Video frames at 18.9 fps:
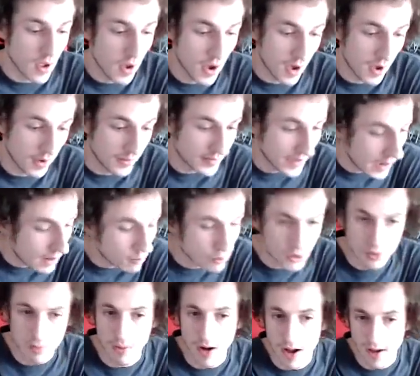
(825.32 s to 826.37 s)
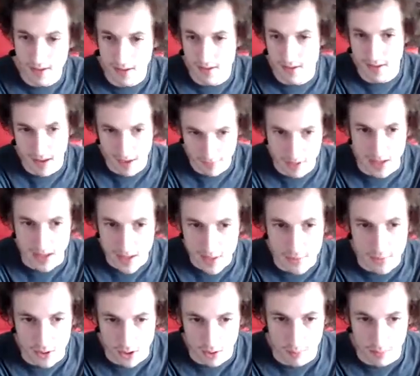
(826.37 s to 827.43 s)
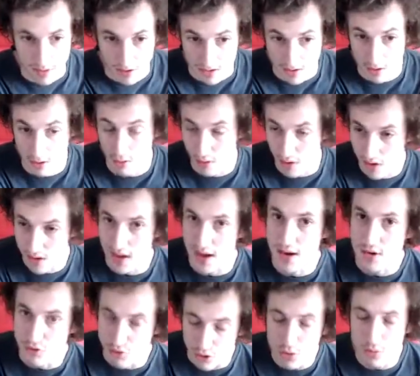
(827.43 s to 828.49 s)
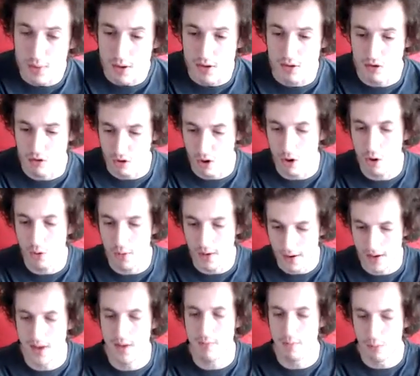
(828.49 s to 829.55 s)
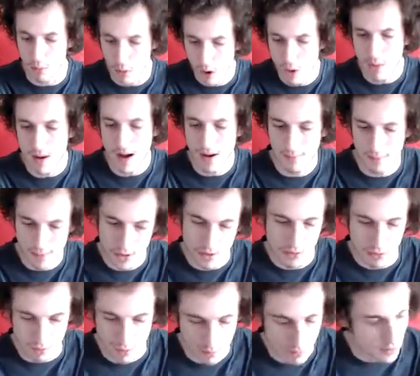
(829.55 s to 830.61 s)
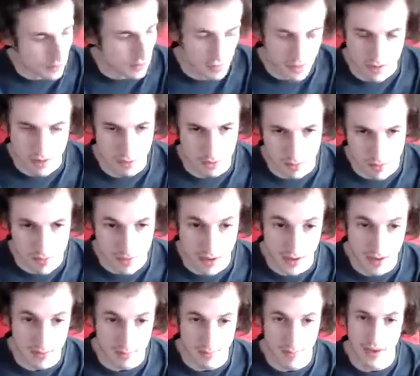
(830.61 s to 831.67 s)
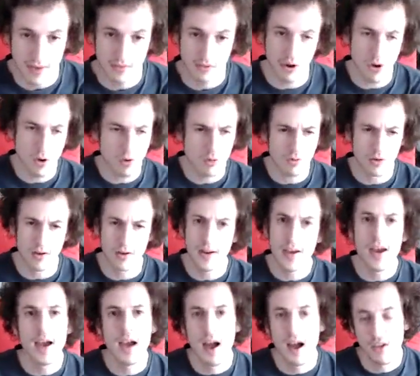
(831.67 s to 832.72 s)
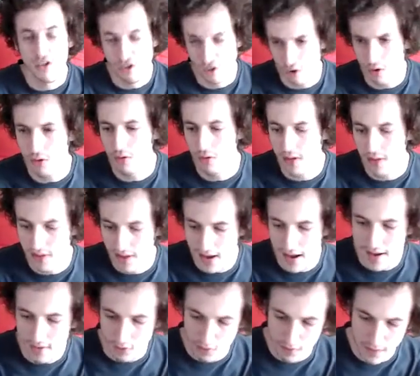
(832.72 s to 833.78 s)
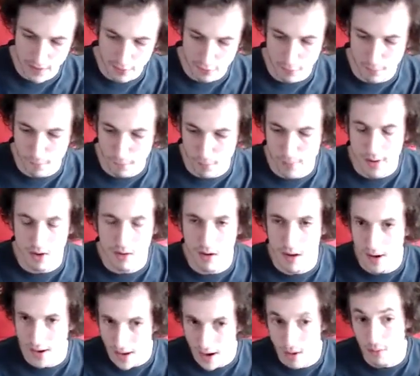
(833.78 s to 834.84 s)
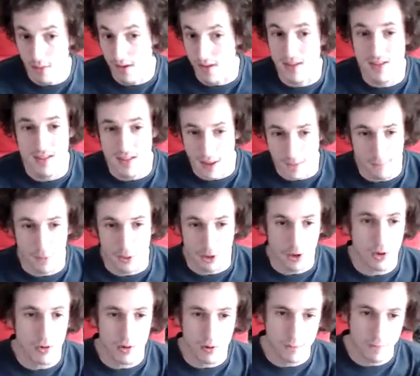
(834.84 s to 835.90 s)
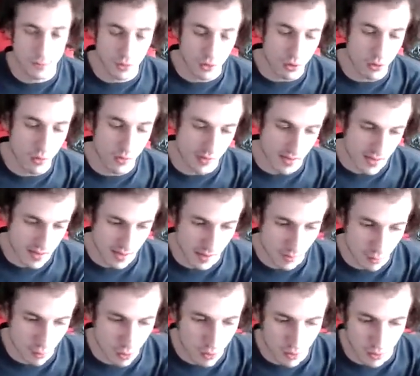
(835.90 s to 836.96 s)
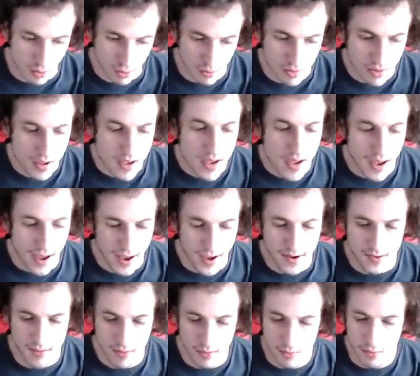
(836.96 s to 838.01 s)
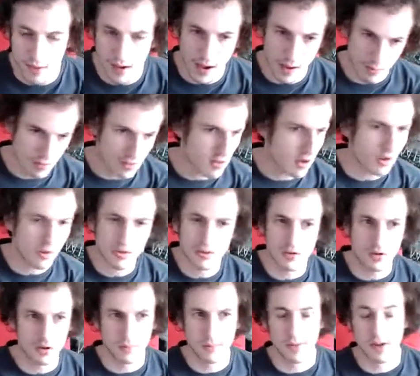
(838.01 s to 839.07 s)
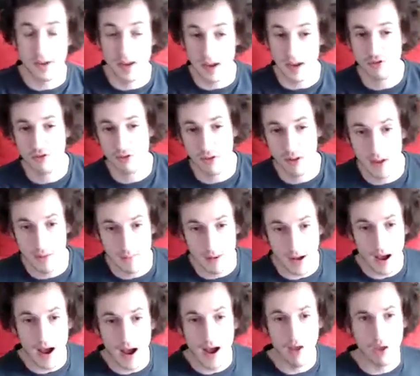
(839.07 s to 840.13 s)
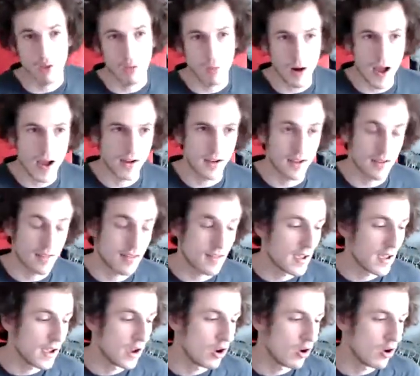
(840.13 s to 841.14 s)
now with the Rockets having evened up the series and doing so in a blowout victory with the series heading back to Oakland, certainly the X factor from here on out is Stephen Curry for the Golden State Warriors. And I was talking a little bit yesterday about how the Rockets